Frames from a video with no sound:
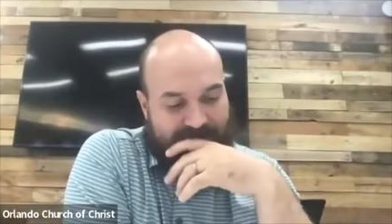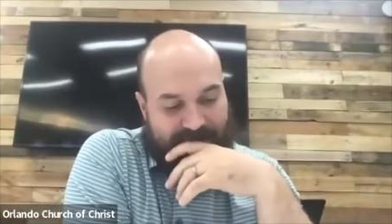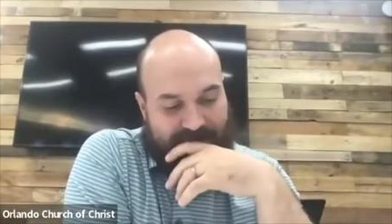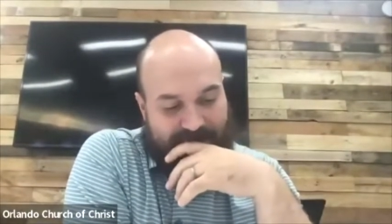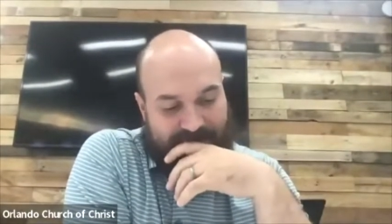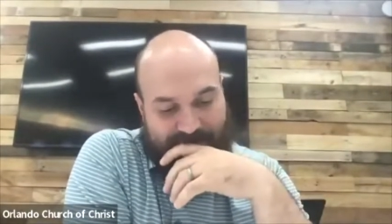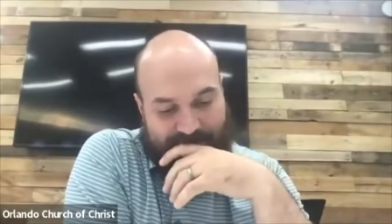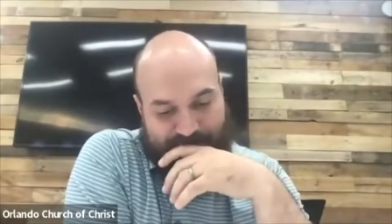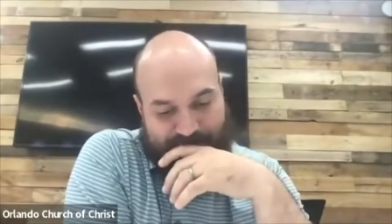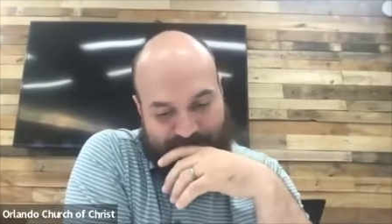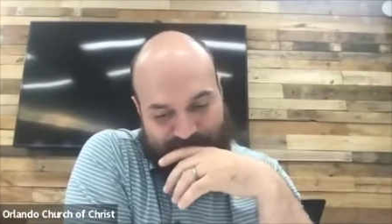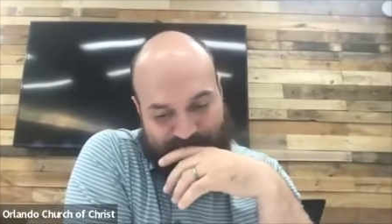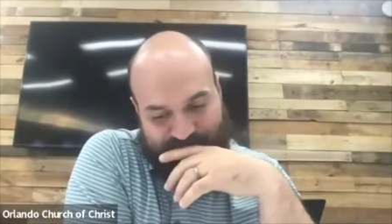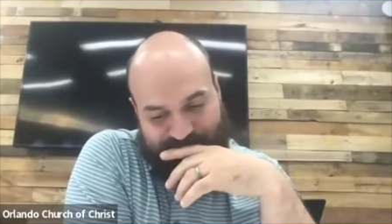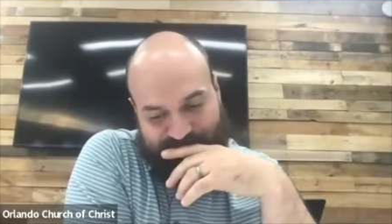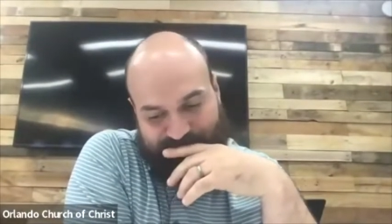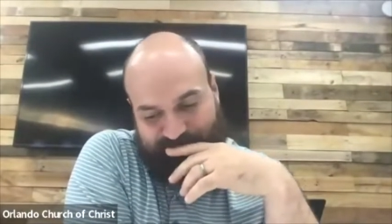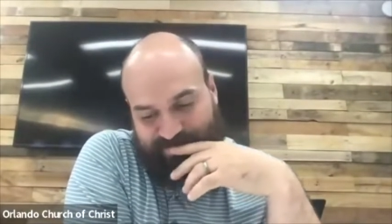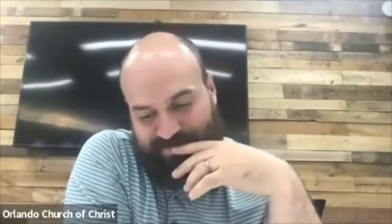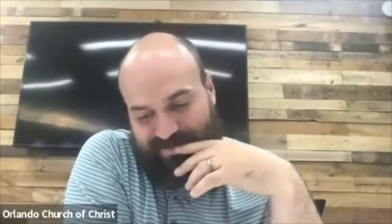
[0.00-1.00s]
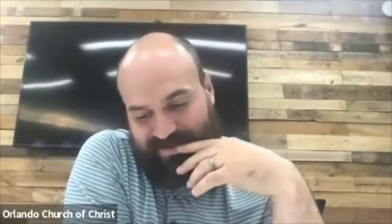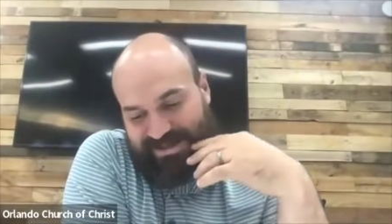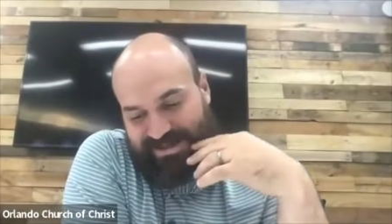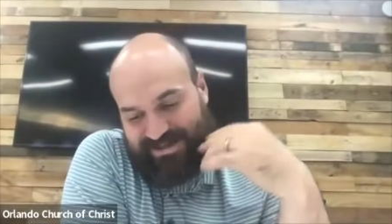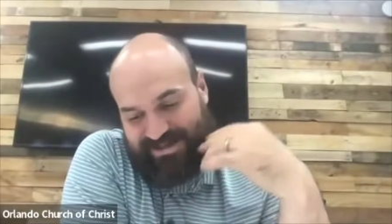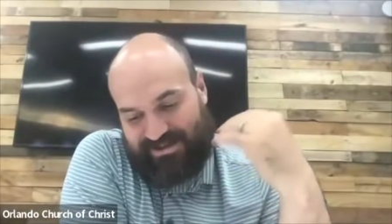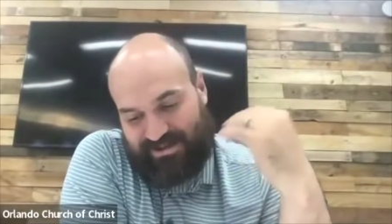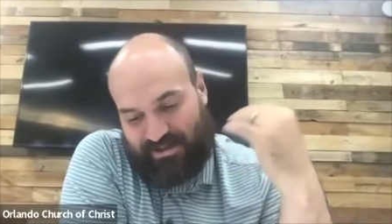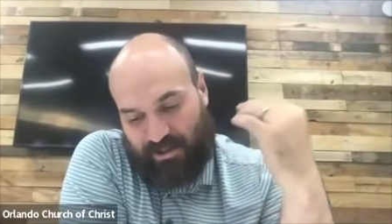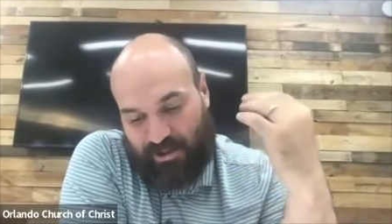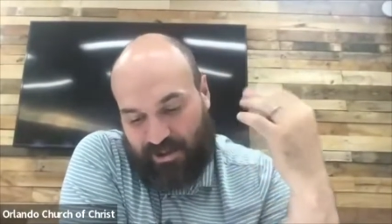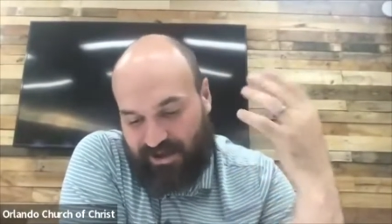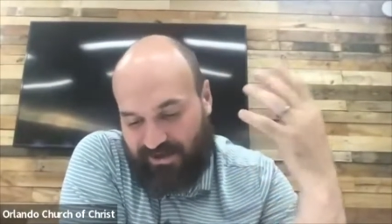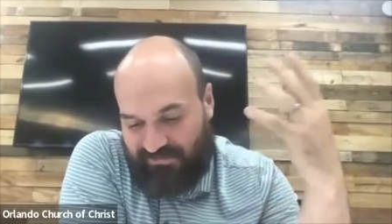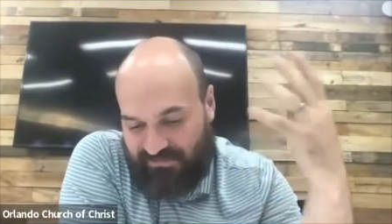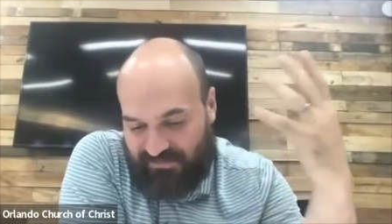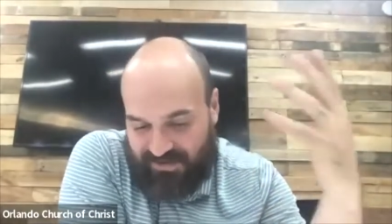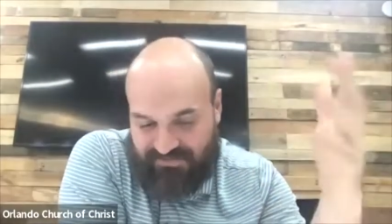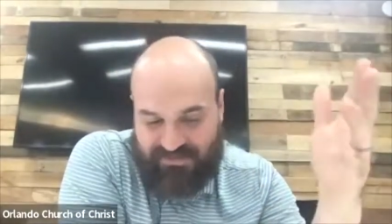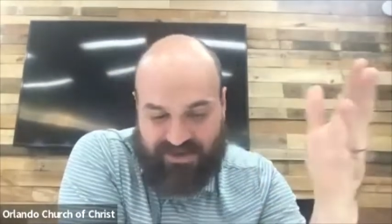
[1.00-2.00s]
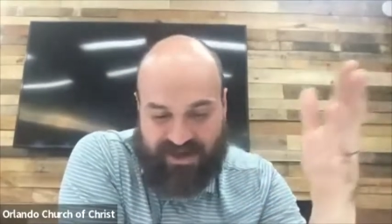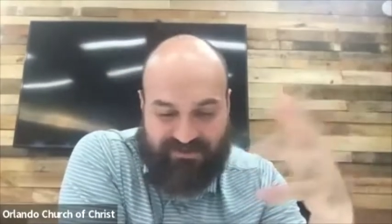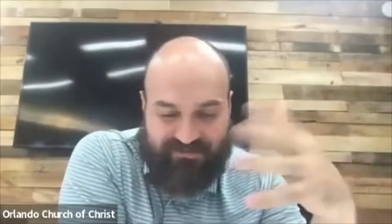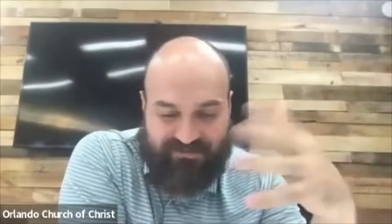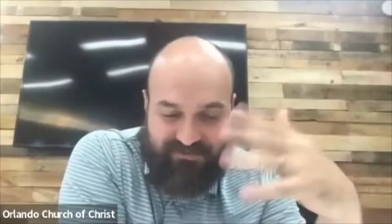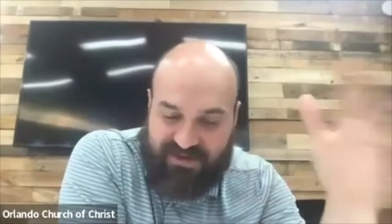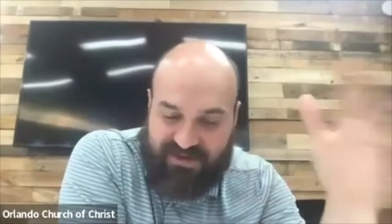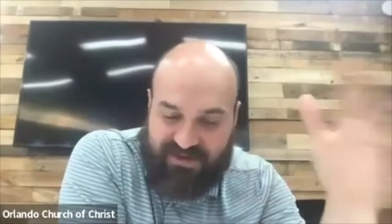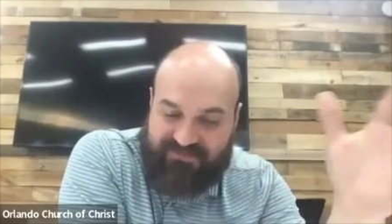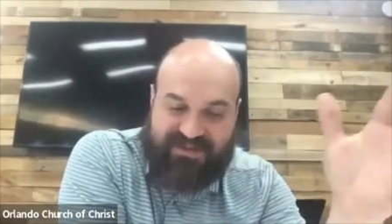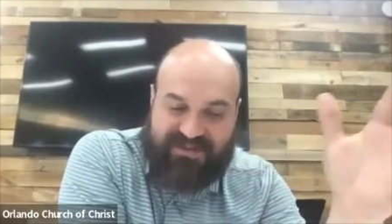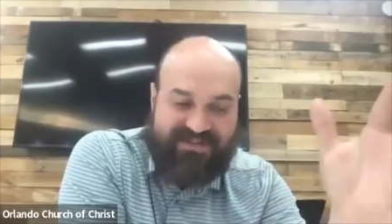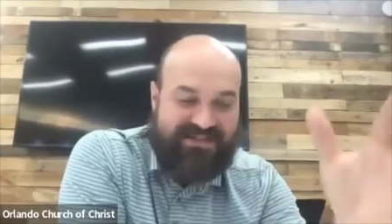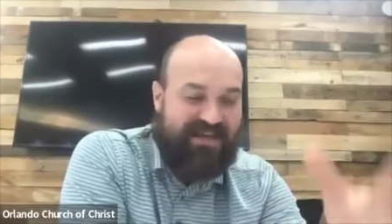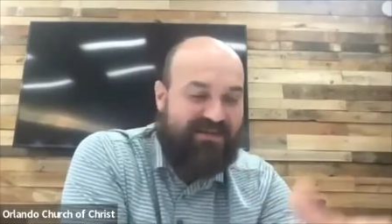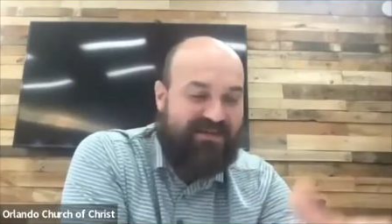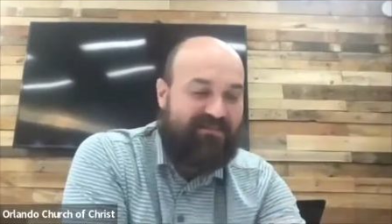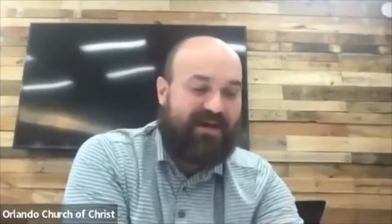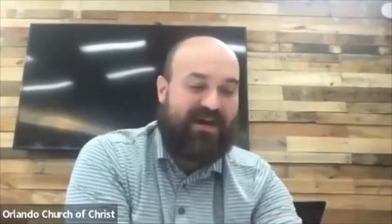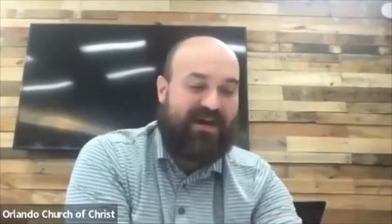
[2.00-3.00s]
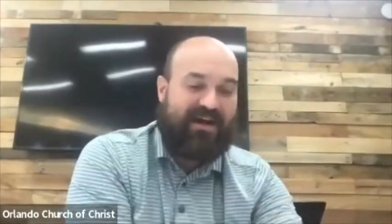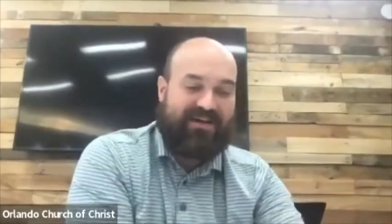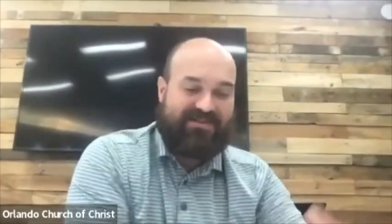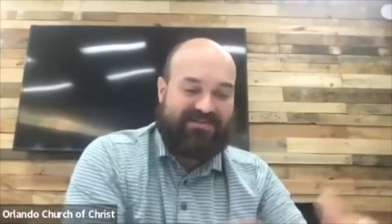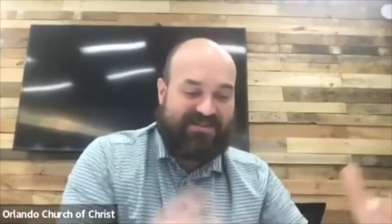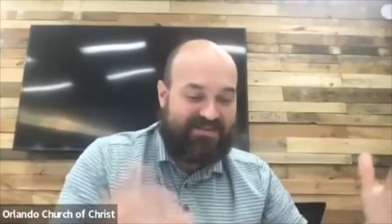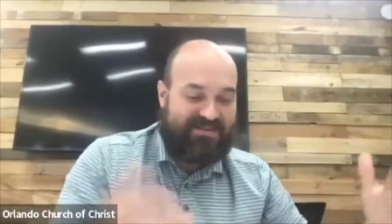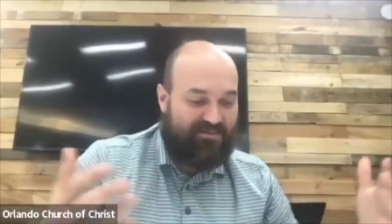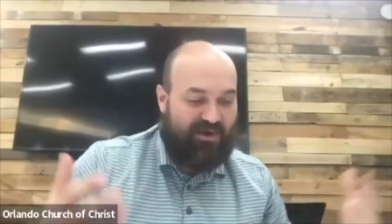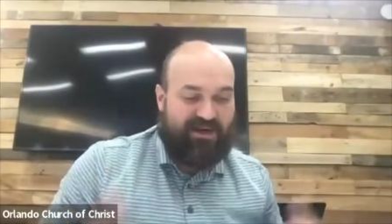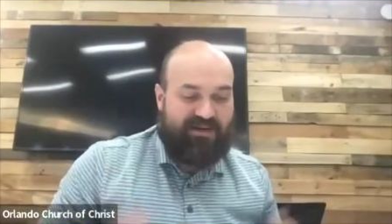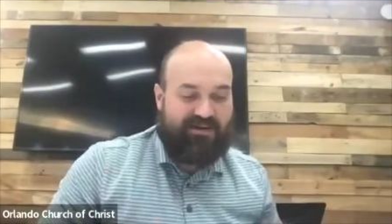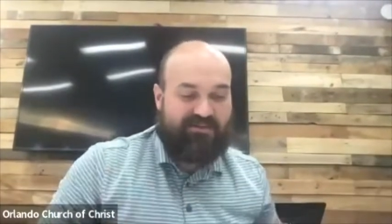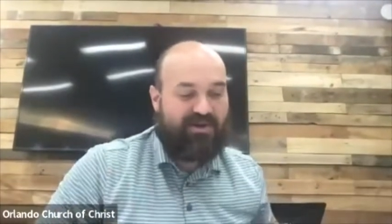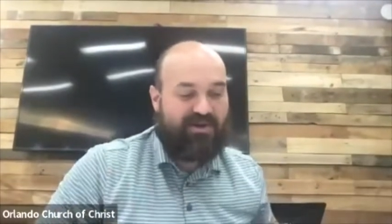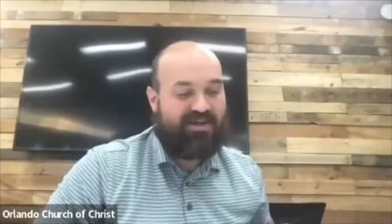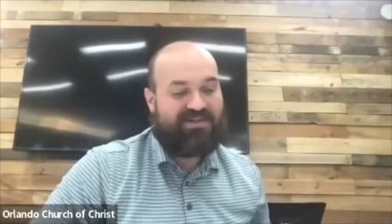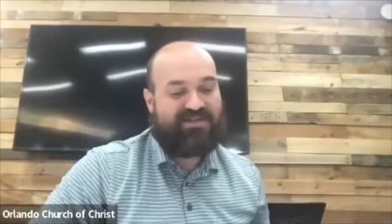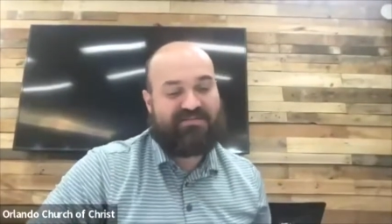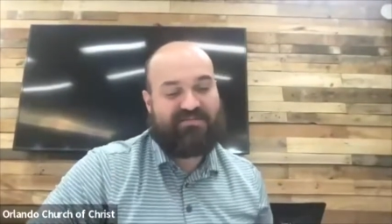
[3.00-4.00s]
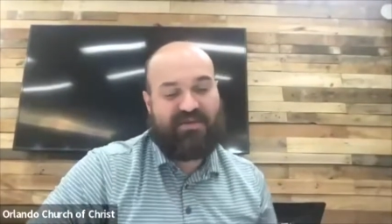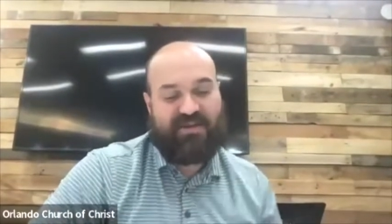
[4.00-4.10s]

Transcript: Um, or if, if you got fifty sandbags, that's quite a bunch.